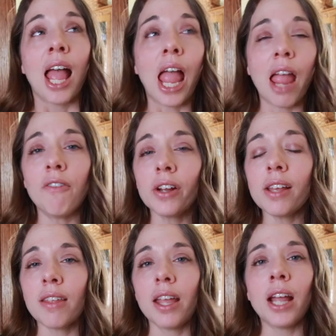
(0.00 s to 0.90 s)

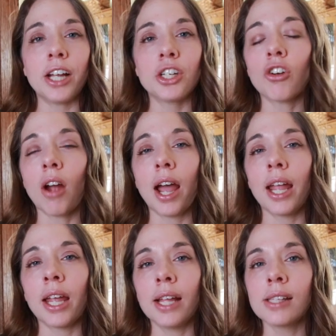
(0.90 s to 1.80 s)
Everything I
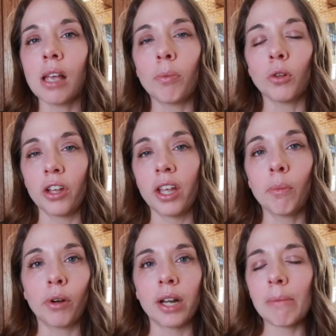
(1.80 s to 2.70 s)
try ends up looking
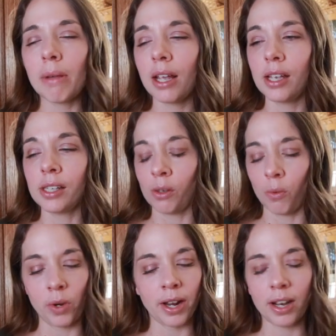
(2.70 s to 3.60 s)
pretty because
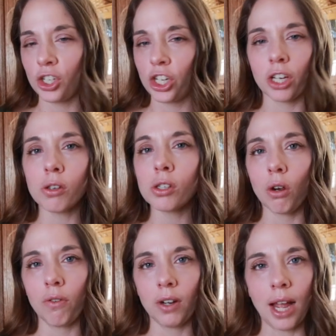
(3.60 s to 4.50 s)
when it chills
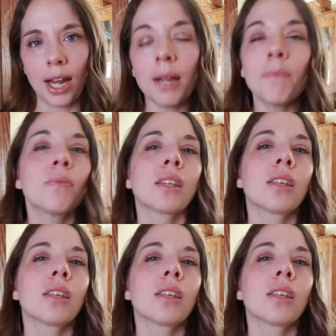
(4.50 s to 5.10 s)
overnight,